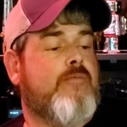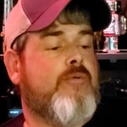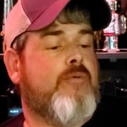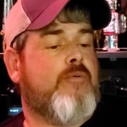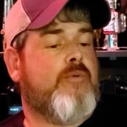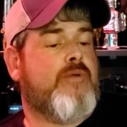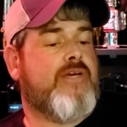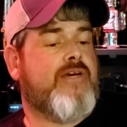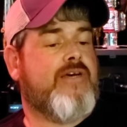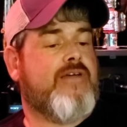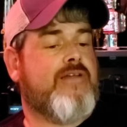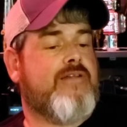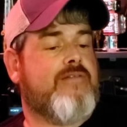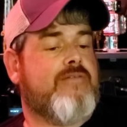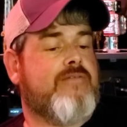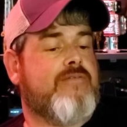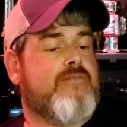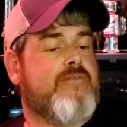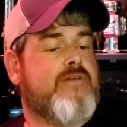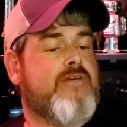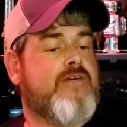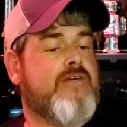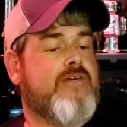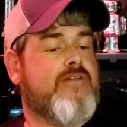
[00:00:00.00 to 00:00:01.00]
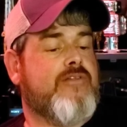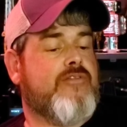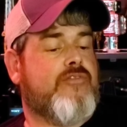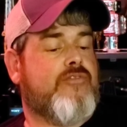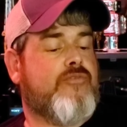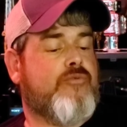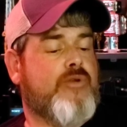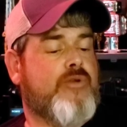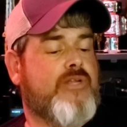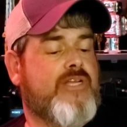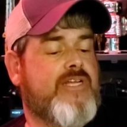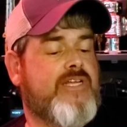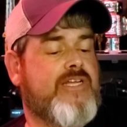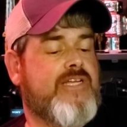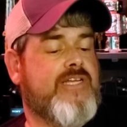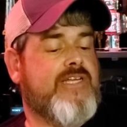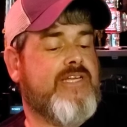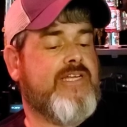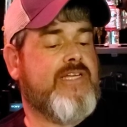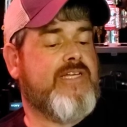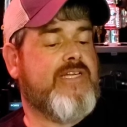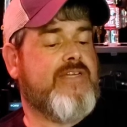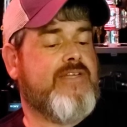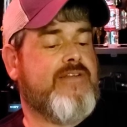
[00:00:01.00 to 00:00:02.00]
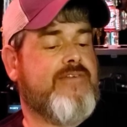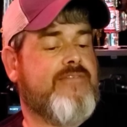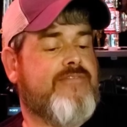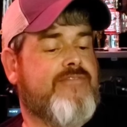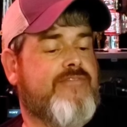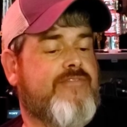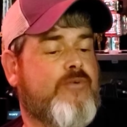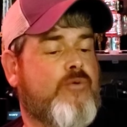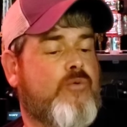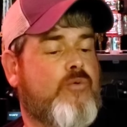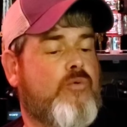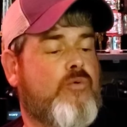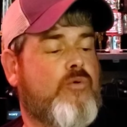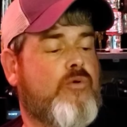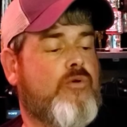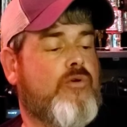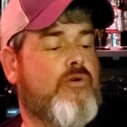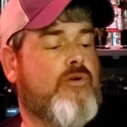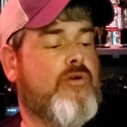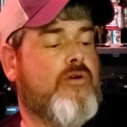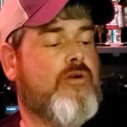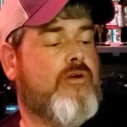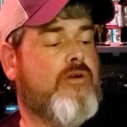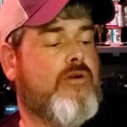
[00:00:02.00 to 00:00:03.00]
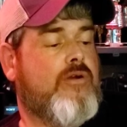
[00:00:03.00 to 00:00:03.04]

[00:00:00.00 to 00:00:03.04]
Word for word: Where we got uh, three, four,